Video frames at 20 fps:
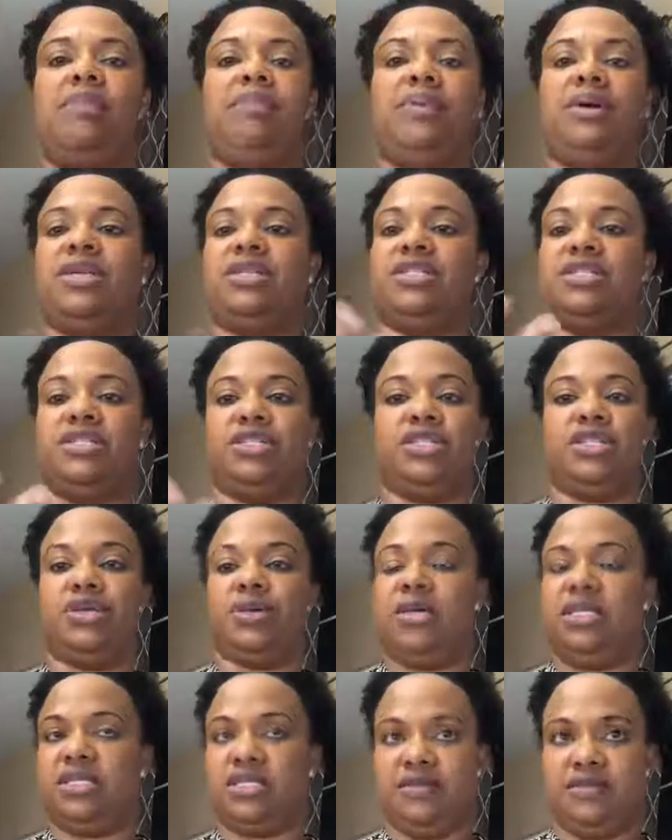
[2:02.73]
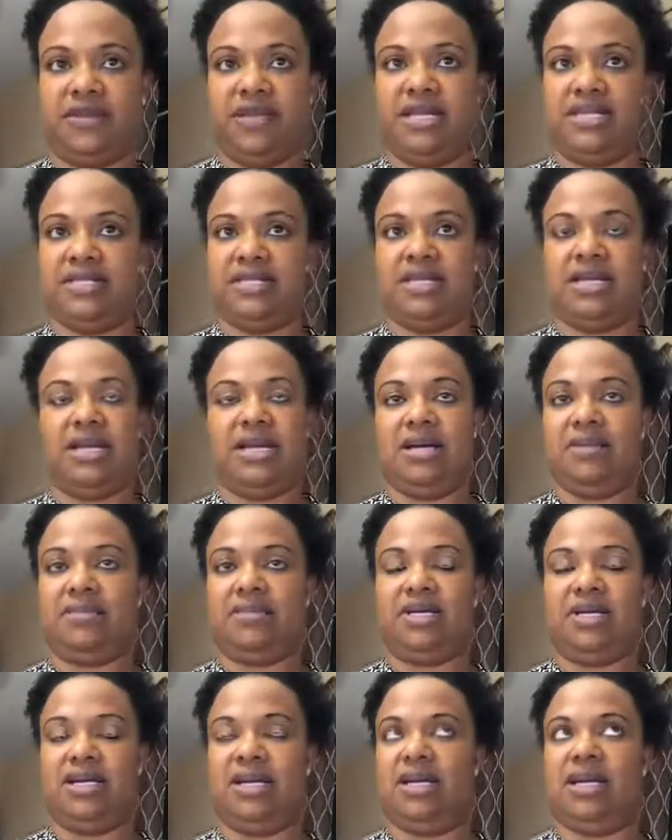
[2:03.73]
Personal choice of his.
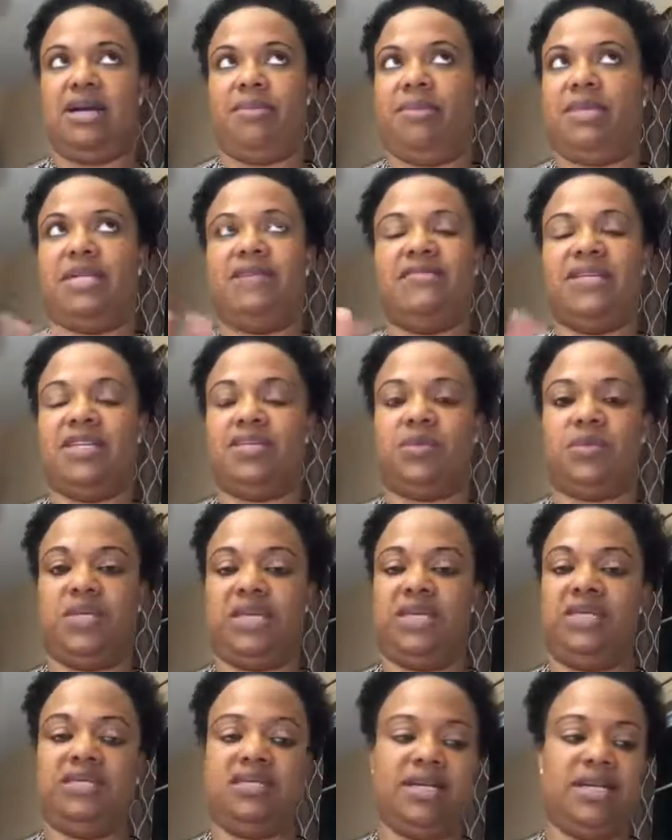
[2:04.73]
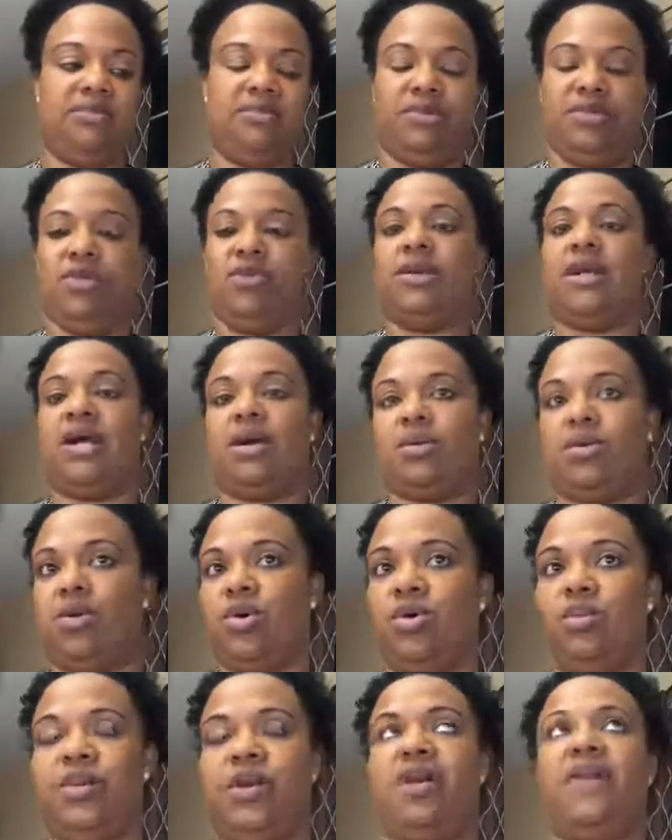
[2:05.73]
I believe that's what he said. Do not
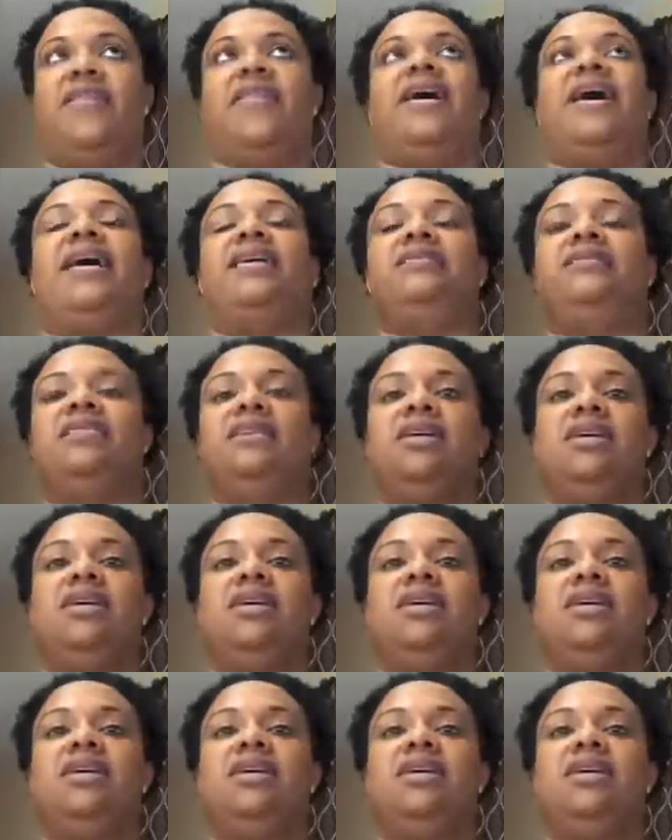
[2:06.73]
quote me on that.